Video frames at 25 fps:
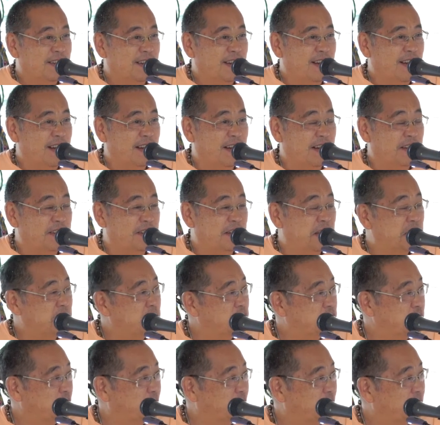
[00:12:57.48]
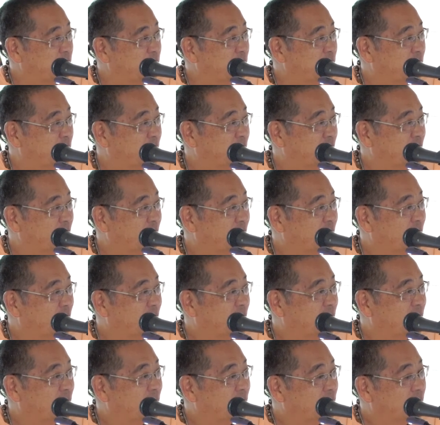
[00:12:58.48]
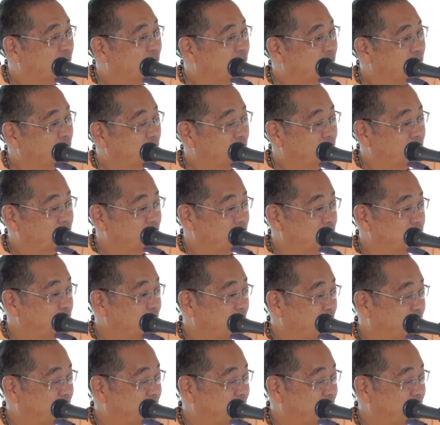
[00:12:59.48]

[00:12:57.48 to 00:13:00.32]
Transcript: and enjoy it, do